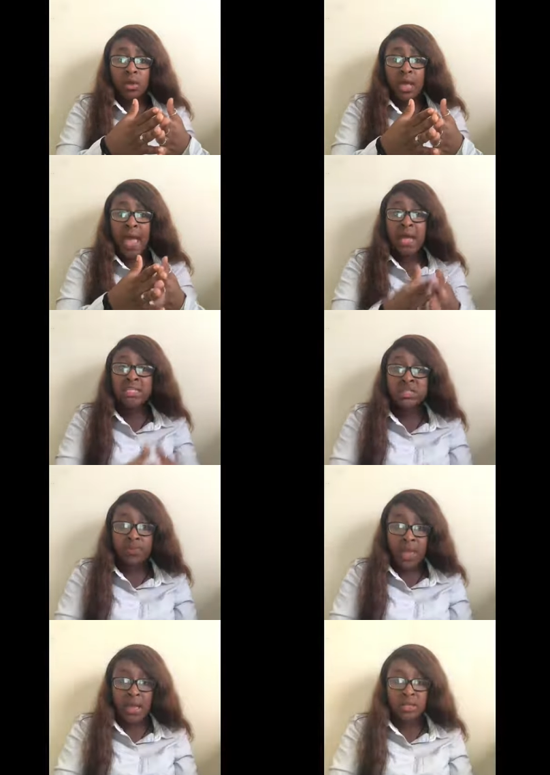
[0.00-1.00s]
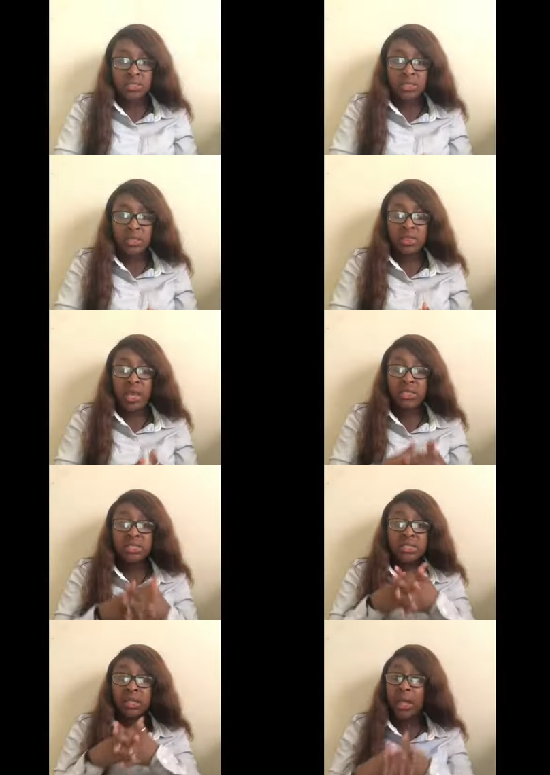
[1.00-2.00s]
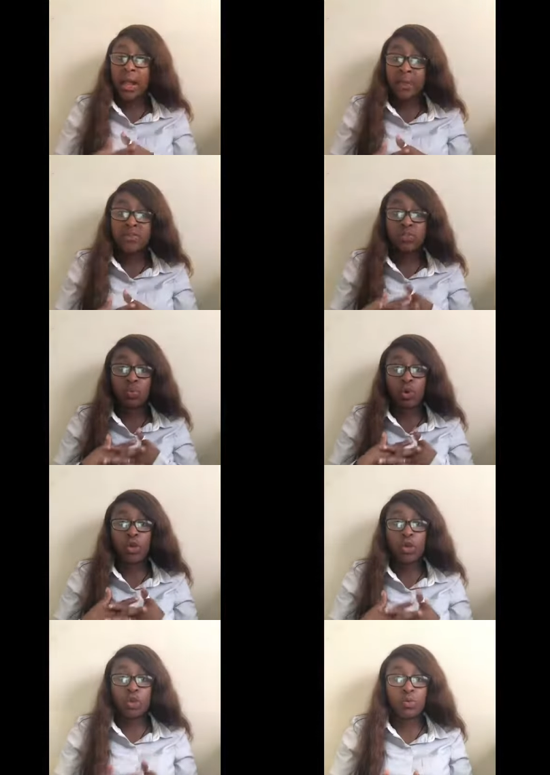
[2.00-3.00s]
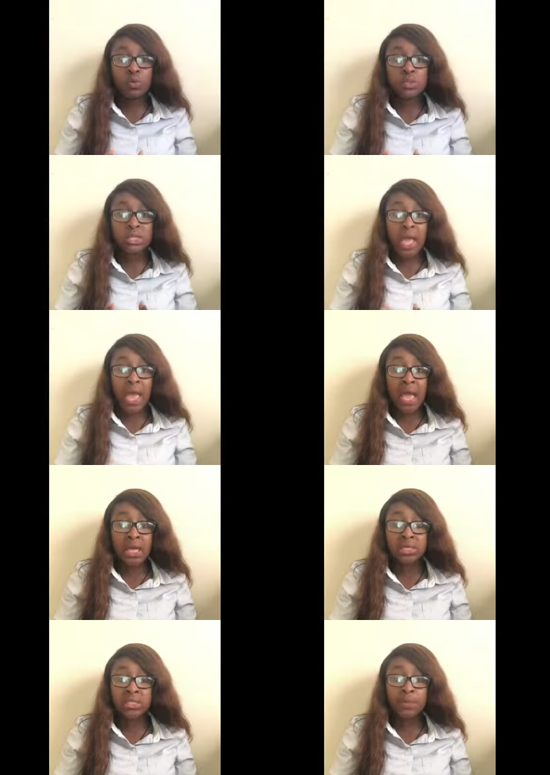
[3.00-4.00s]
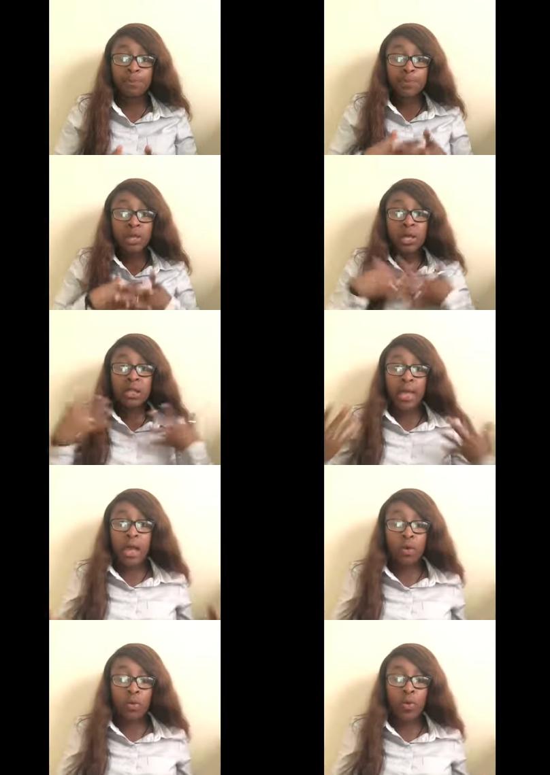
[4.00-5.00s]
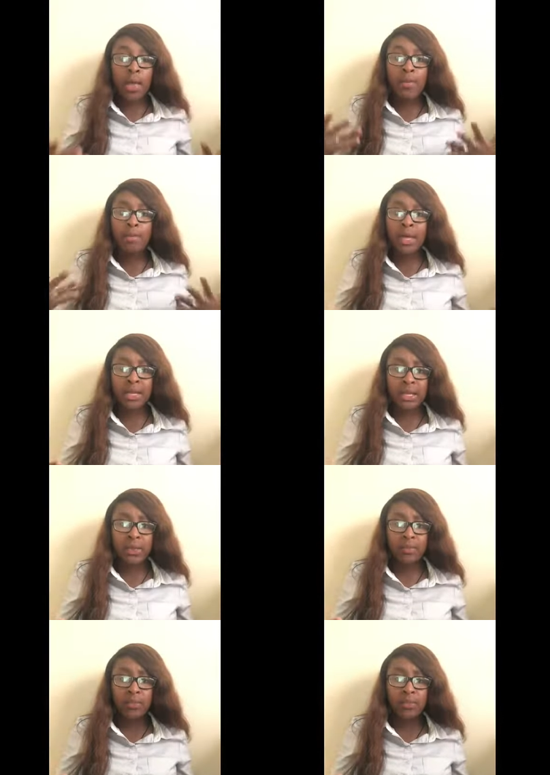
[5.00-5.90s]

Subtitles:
aspect that slaves were used as collateral and money.